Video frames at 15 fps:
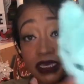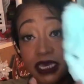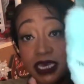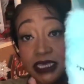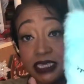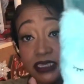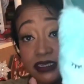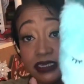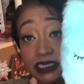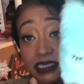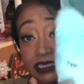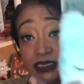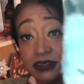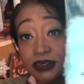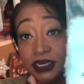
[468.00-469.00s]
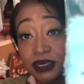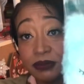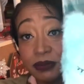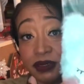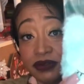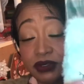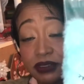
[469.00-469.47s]
And then look at the little
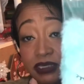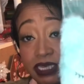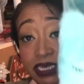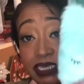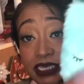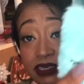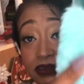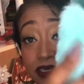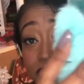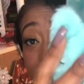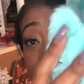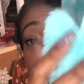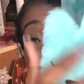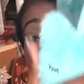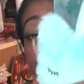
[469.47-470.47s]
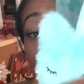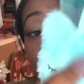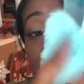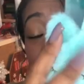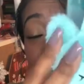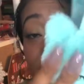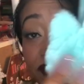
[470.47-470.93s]
earmuffs. Aren't they cute? And they're
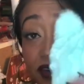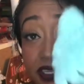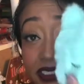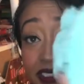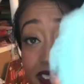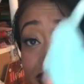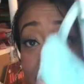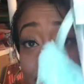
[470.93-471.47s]
soft and fuzzy.